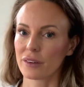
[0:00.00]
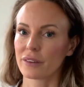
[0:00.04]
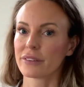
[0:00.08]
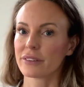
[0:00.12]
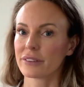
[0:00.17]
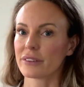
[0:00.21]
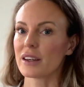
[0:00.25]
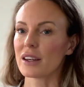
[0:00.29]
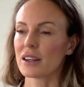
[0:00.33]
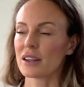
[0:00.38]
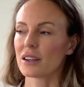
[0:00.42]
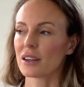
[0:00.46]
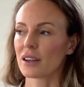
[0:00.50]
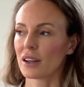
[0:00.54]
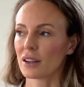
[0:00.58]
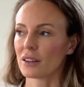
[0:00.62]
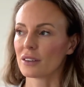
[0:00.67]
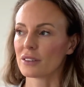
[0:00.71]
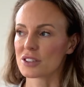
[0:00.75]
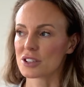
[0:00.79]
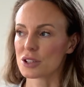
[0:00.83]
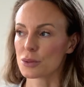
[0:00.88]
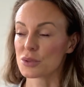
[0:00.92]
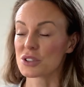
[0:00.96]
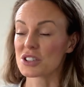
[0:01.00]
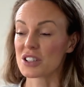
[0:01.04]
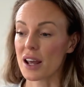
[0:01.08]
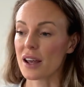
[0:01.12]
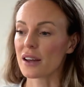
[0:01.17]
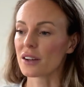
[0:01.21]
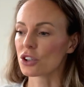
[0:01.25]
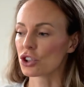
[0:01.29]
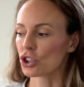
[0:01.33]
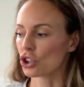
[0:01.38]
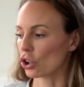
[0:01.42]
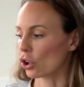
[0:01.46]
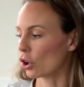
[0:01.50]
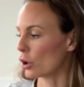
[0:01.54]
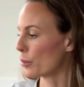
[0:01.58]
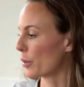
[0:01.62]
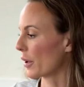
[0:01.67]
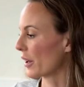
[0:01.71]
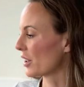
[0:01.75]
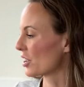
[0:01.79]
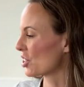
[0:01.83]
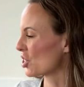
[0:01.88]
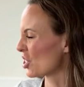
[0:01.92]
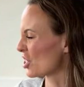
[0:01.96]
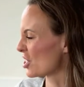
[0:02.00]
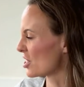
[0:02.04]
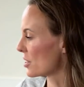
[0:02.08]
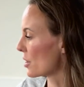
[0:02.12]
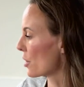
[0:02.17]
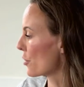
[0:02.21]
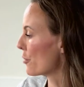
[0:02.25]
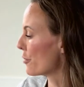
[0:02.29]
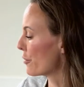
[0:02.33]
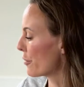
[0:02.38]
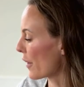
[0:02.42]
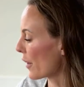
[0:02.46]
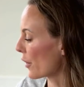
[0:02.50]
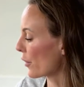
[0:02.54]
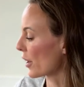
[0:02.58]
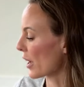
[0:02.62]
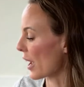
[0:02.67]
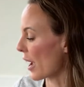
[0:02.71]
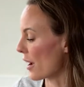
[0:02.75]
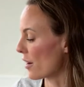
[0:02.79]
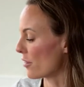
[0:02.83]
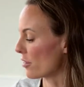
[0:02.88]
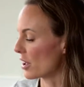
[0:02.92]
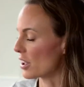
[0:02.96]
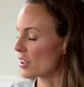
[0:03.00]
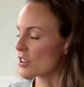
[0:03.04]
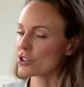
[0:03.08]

thick and substantial, but it's just they're very heavy,